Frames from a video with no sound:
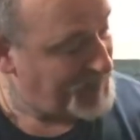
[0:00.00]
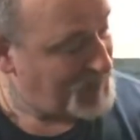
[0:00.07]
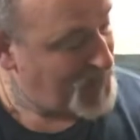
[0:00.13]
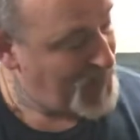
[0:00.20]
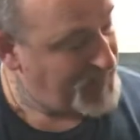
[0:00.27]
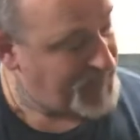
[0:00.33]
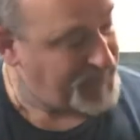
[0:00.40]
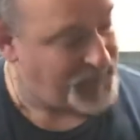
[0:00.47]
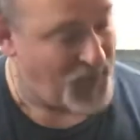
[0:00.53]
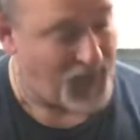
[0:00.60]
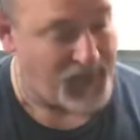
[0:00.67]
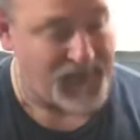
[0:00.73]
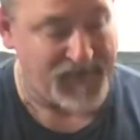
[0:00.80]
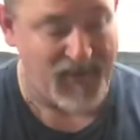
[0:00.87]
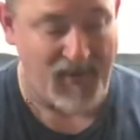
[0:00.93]
Moving
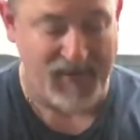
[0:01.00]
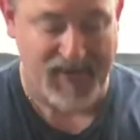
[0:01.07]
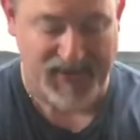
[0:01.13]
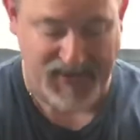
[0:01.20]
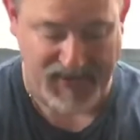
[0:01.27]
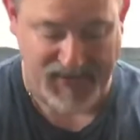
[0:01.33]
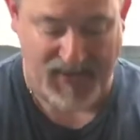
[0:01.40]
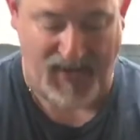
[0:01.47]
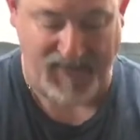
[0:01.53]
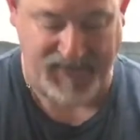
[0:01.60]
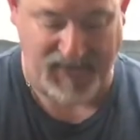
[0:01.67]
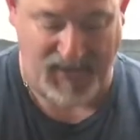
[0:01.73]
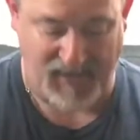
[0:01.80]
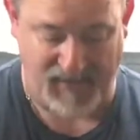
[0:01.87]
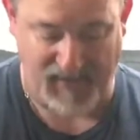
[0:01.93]
forward, though, this is not
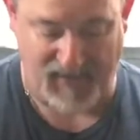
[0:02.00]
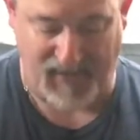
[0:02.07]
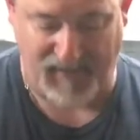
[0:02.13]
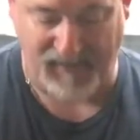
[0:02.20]
done. I've